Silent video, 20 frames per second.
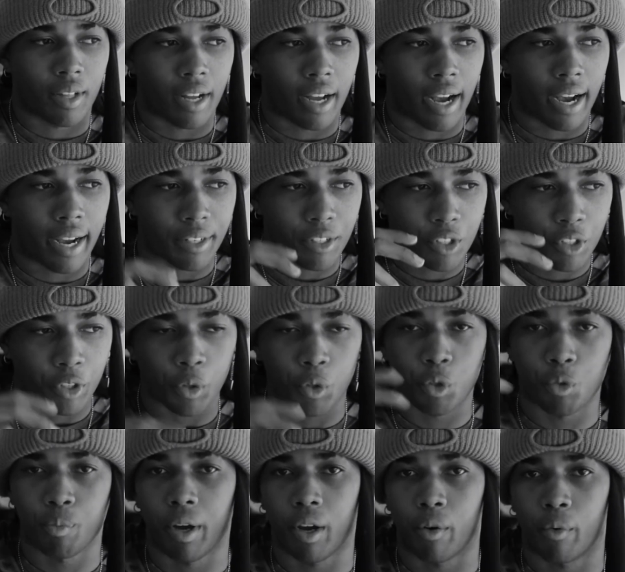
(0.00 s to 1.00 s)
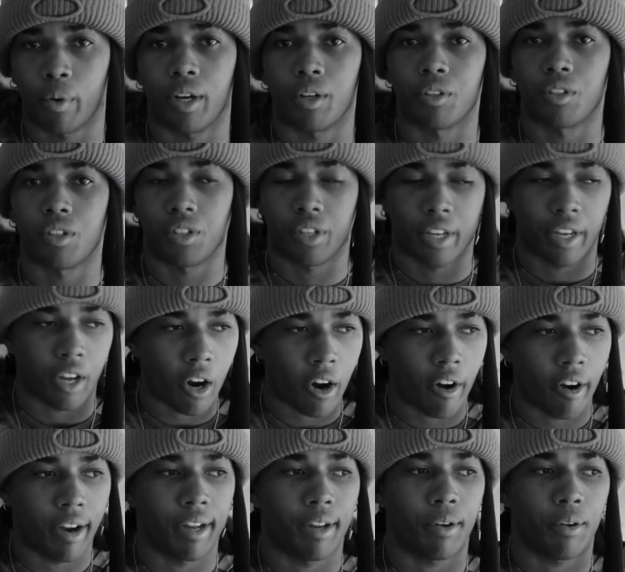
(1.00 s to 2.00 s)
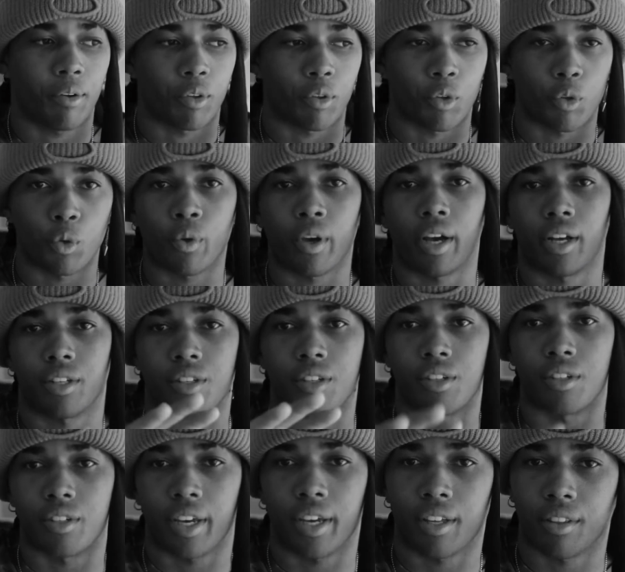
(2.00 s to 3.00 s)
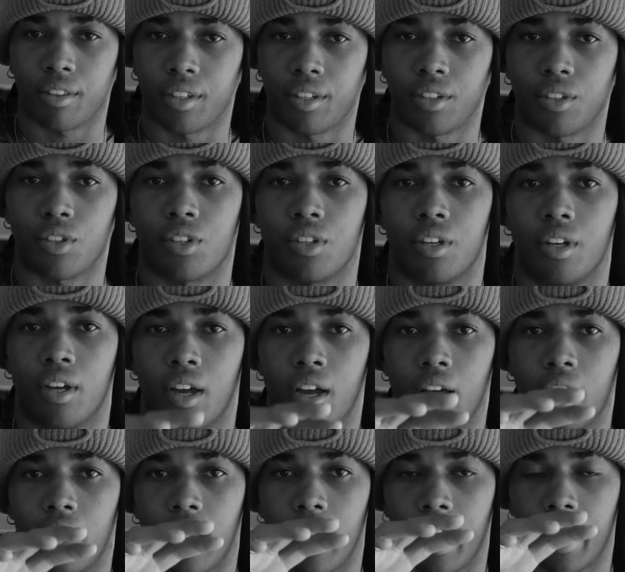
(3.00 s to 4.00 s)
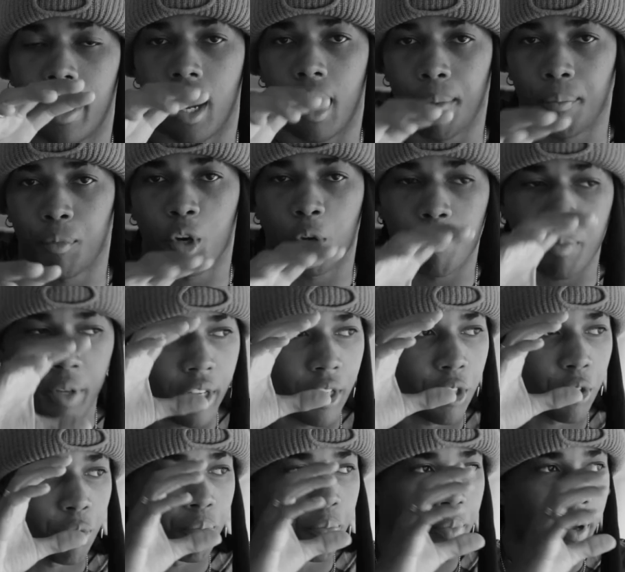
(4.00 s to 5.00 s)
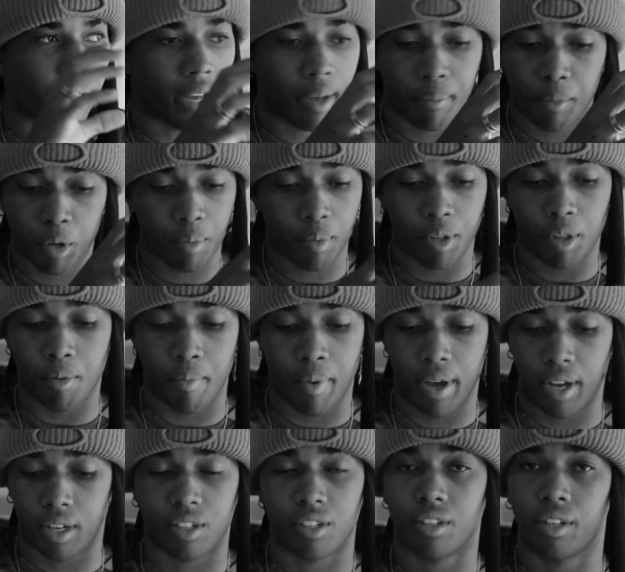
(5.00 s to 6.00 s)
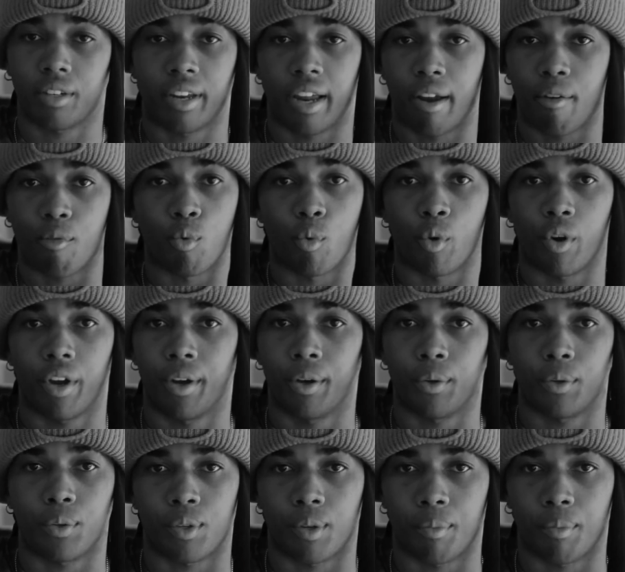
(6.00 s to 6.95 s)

I chose my route to say, all right, you guys can take this, and I'm gonna be the best everywhere else.